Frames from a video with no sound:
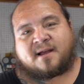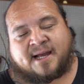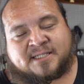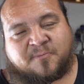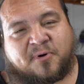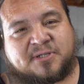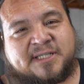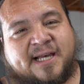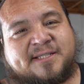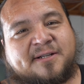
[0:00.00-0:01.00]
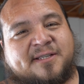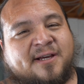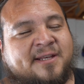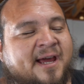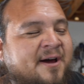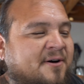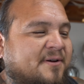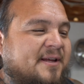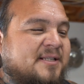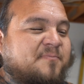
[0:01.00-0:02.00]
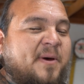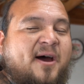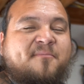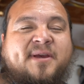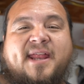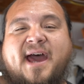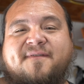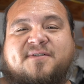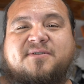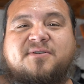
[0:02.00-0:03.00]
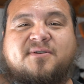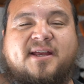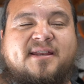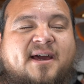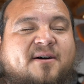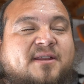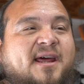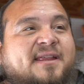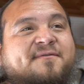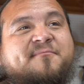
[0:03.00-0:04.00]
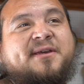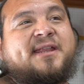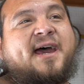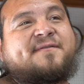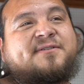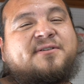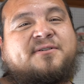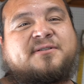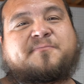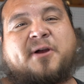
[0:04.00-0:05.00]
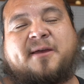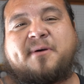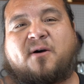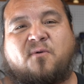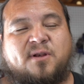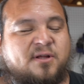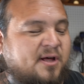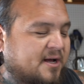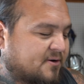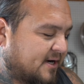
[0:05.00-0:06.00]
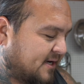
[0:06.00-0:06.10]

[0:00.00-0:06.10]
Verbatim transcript: All right, so both sides are done now. It's about mid-afternoon right now, not even mid-afternoon. It's probably about one o'clock right